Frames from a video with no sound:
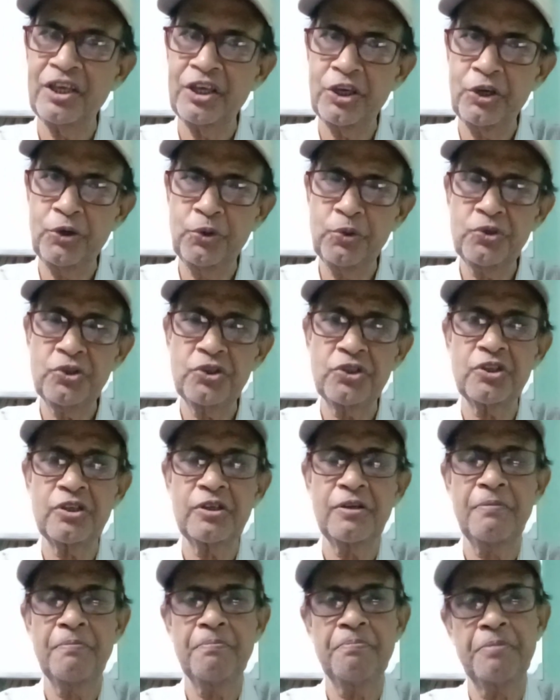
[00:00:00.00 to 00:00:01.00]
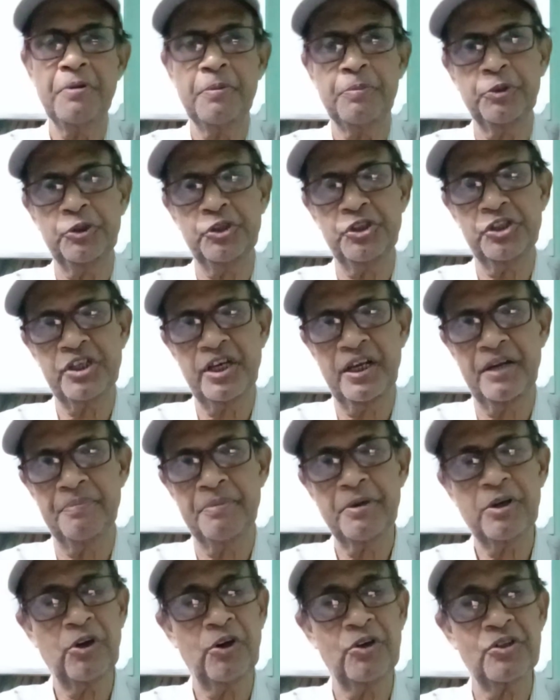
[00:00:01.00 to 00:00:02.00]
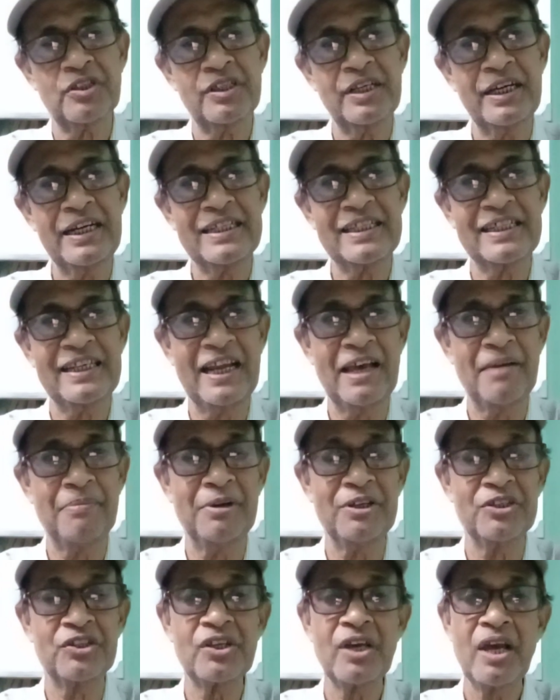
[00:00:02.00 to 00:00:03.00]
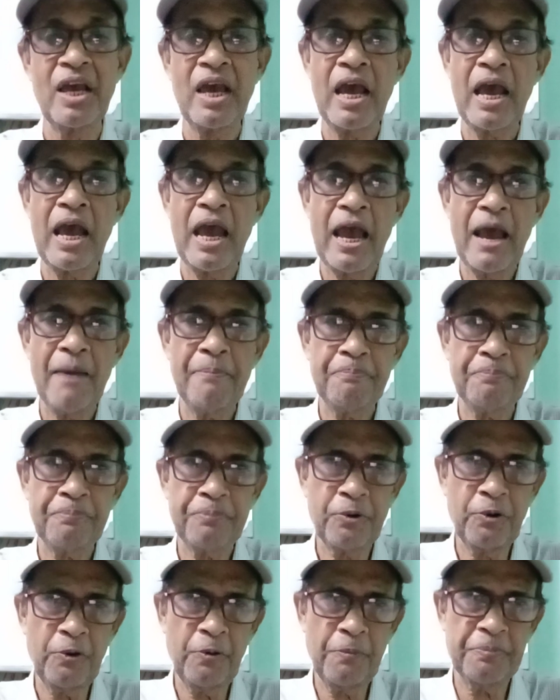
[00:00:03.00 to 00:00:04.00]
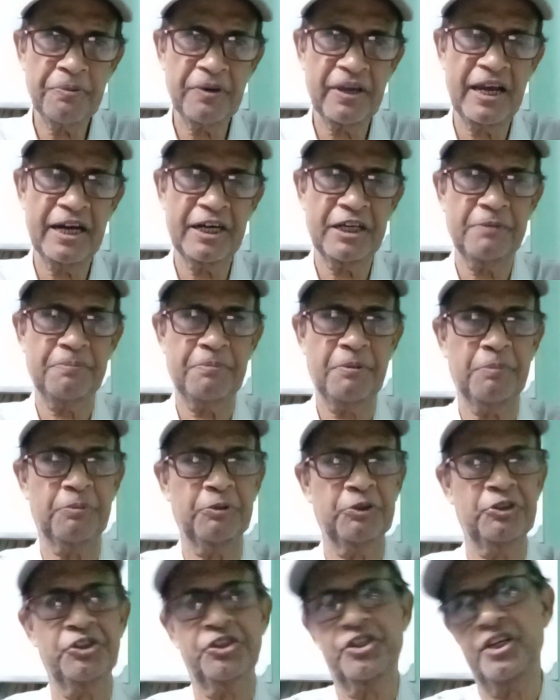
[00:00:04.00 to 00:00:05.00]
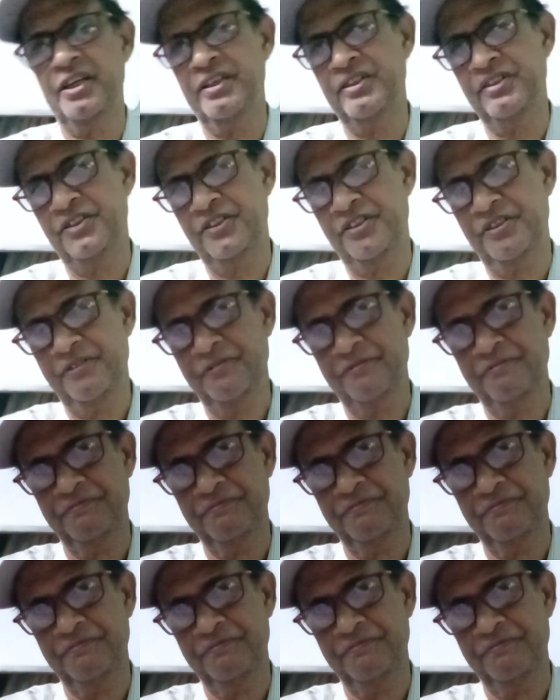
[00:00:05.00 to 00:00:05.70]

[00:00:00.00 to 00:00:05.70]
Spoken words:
use preposition because its name is appropriate prepositions.